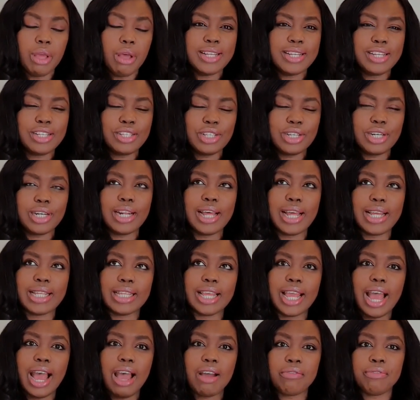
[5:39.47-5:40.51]
That's sort of like
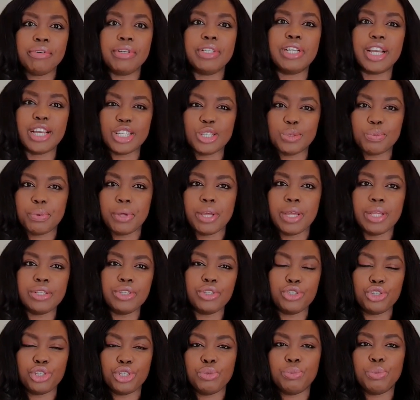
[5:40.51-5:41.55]
the average
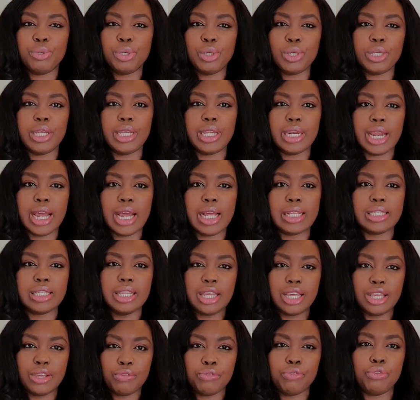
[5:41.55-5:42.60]
expense you should be looking at
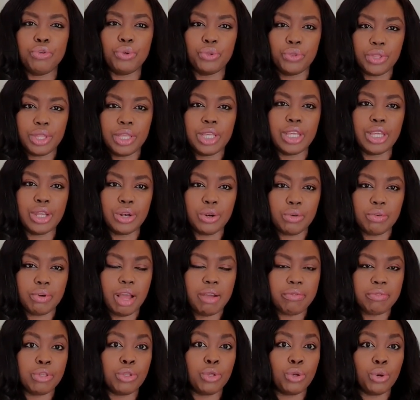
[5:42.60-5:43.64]
if you're thinking of
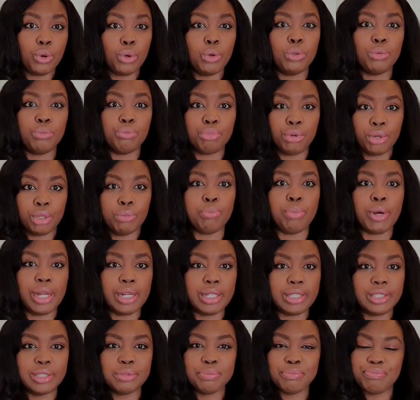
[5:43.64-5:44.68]
having your own
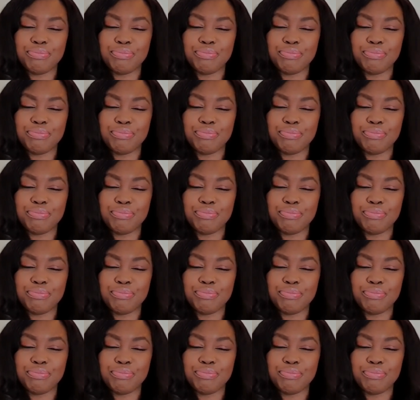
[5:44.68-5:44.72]
broadband.